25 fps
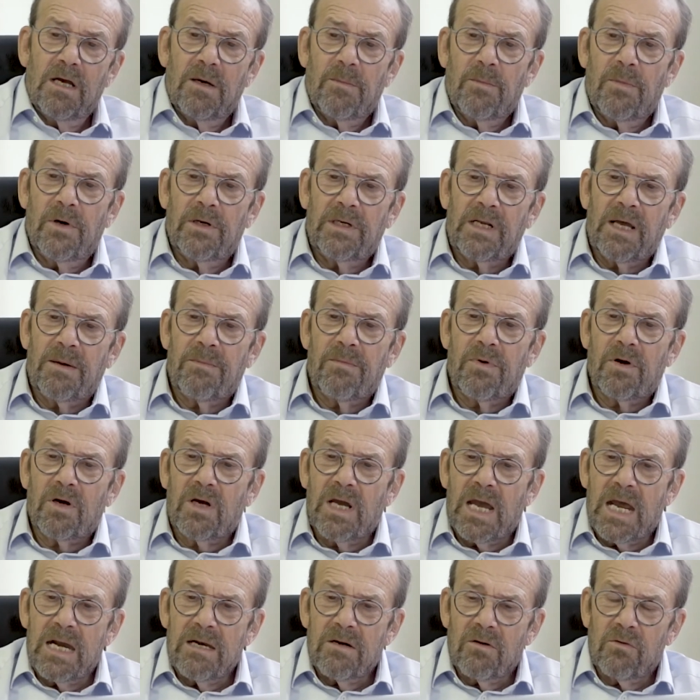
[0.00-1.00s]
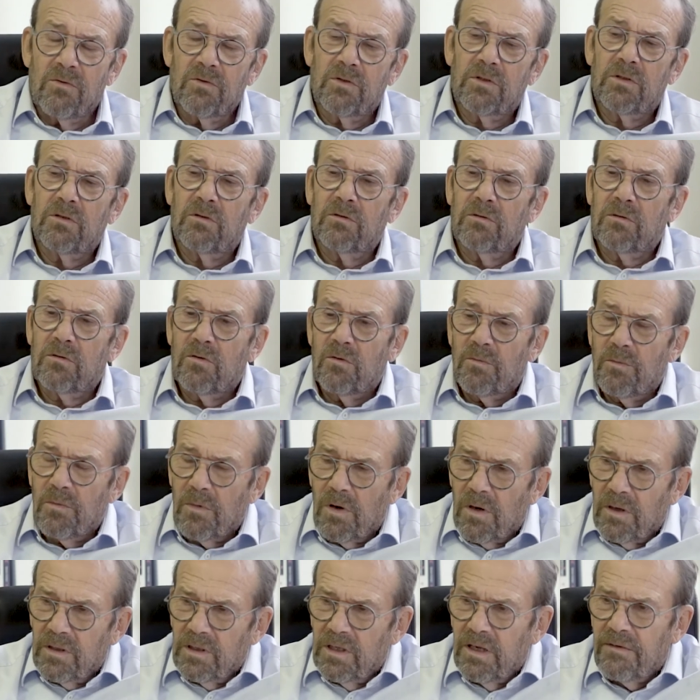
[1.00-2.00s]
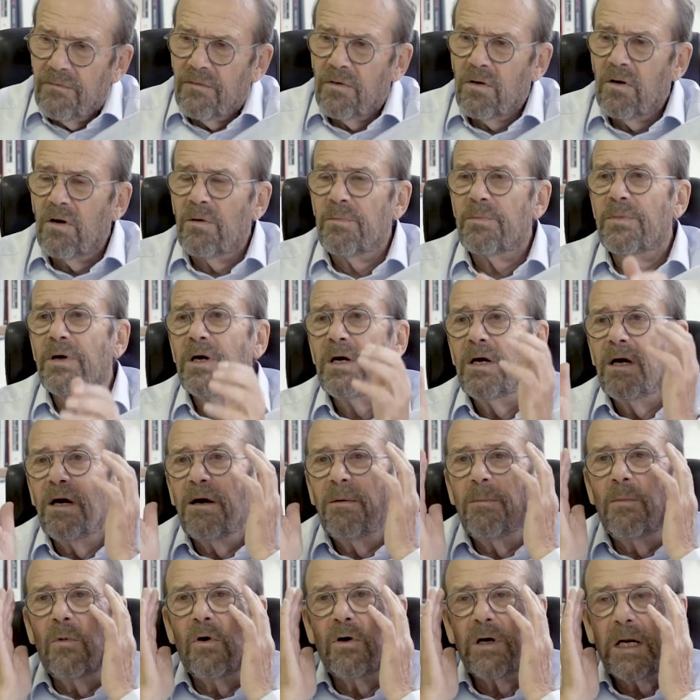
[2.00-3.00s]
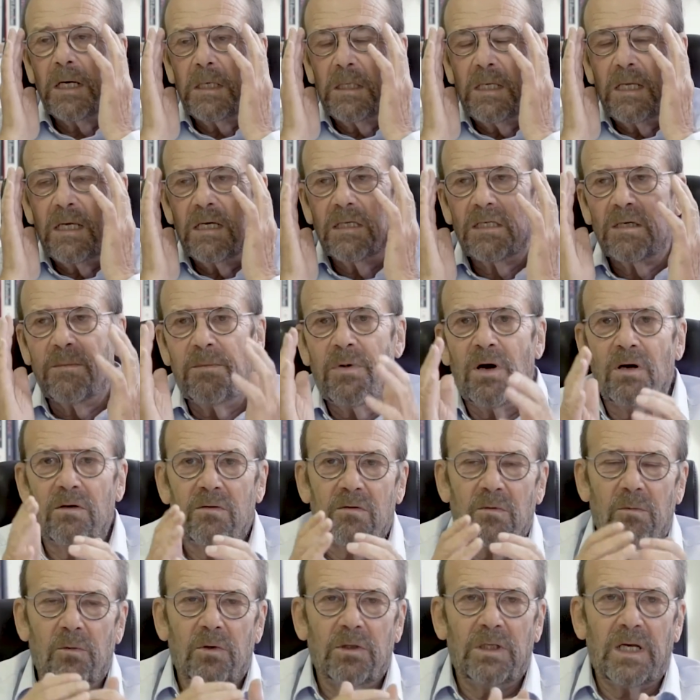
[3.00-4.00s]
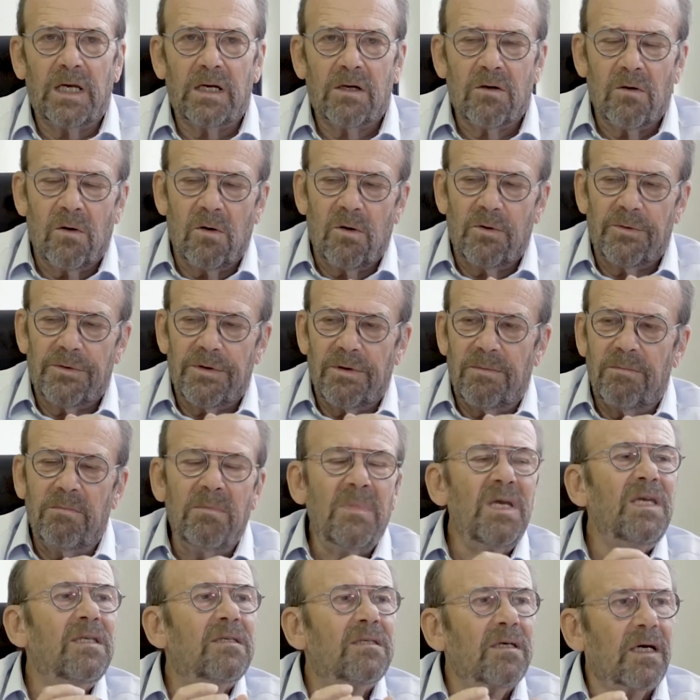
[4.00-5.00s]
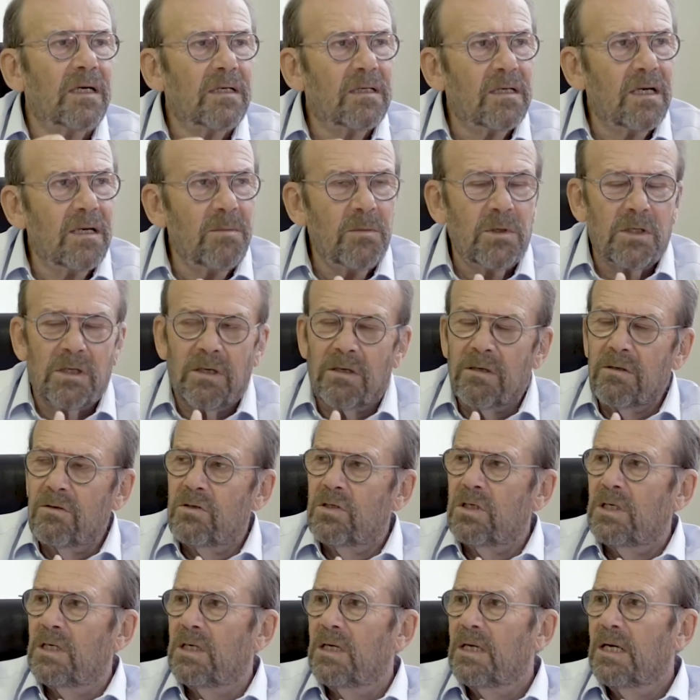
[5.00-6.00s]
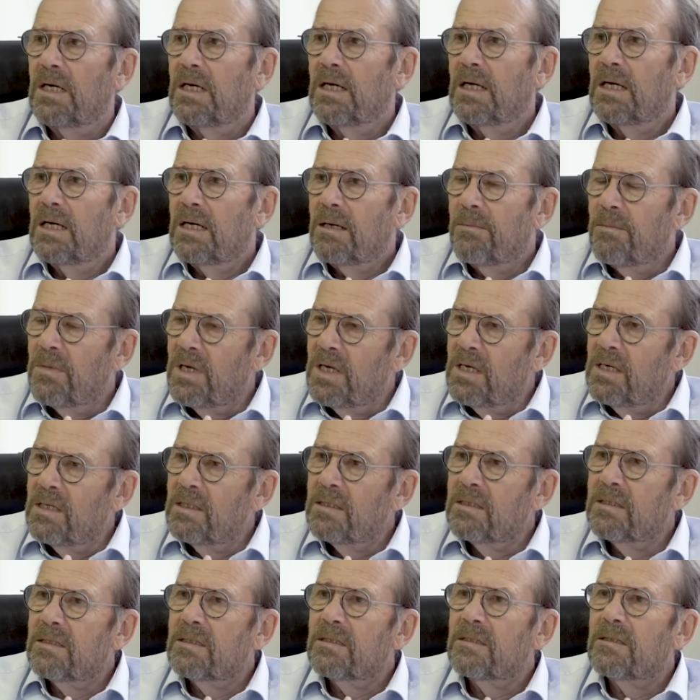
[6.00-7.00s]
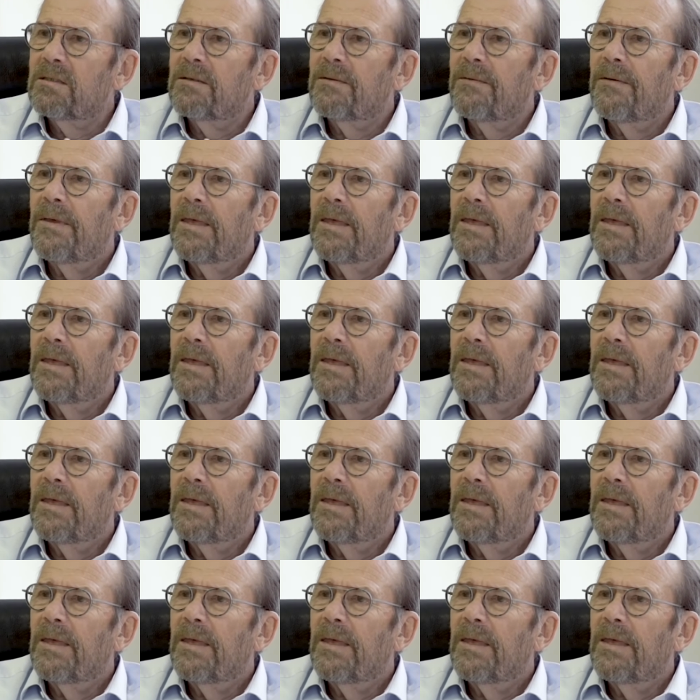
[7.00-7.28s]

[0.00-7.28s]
but I began also to develop more ideas about what I called meta-criminology. Means